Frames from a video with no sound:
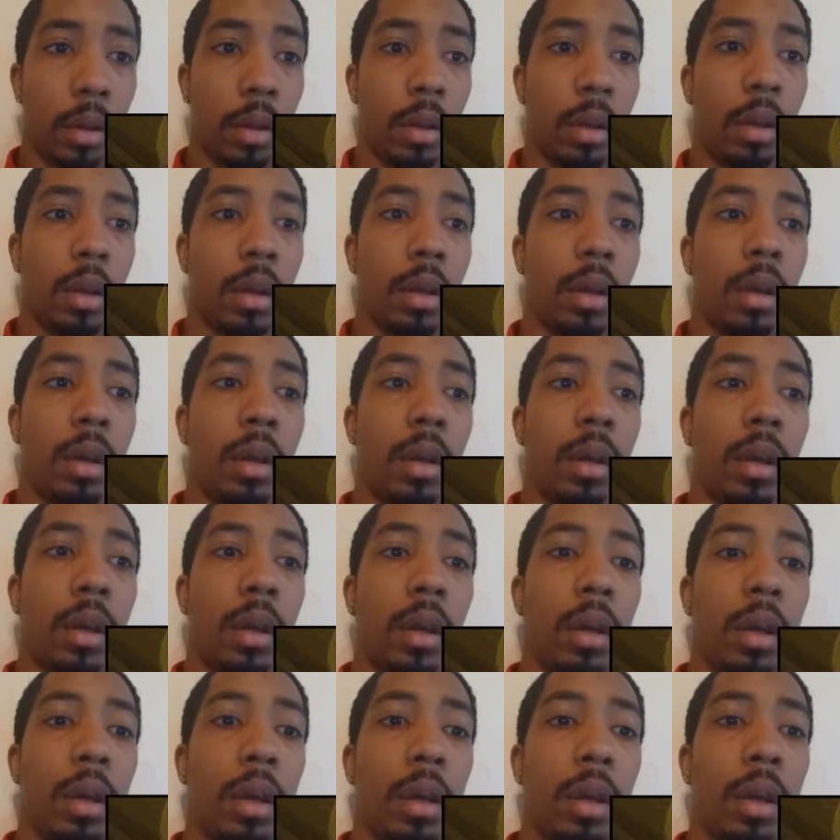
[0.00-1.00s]

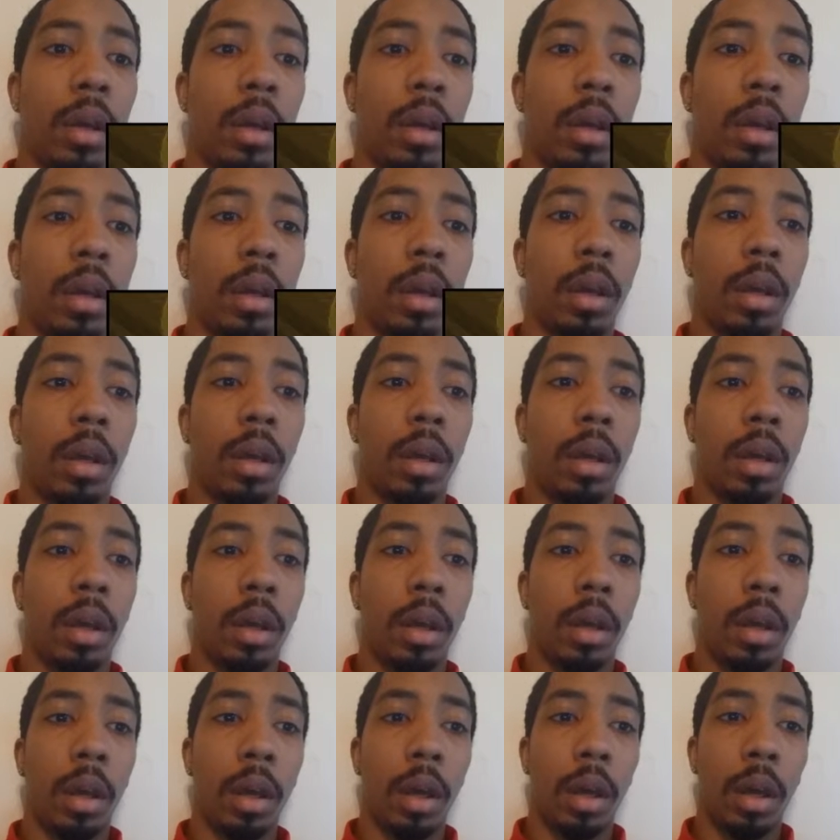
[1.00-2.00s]

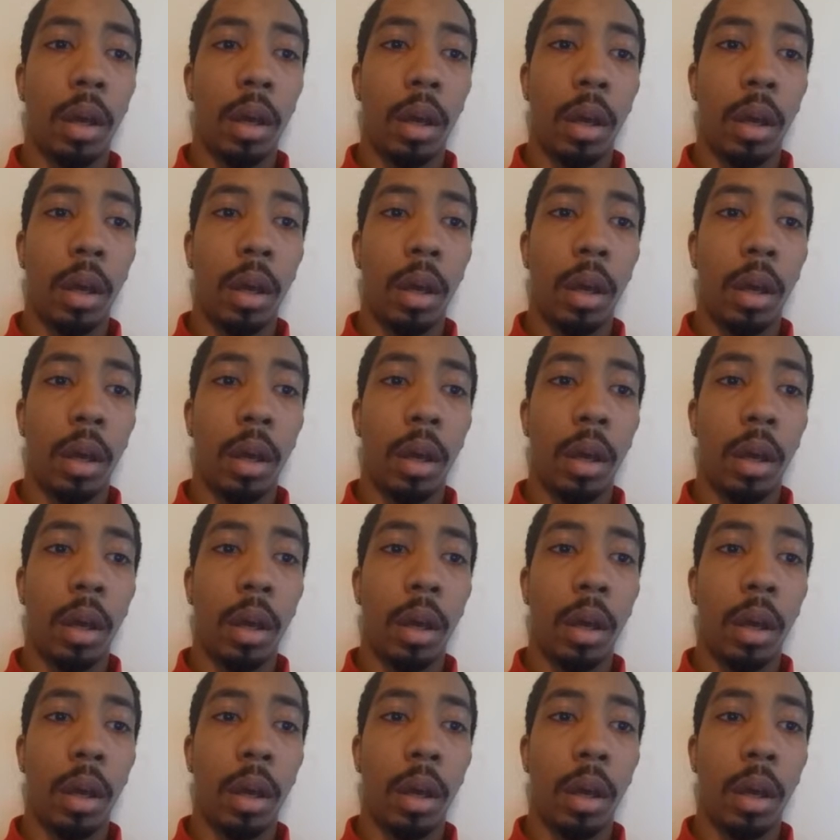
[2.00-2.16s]
No one is speaking in this clip.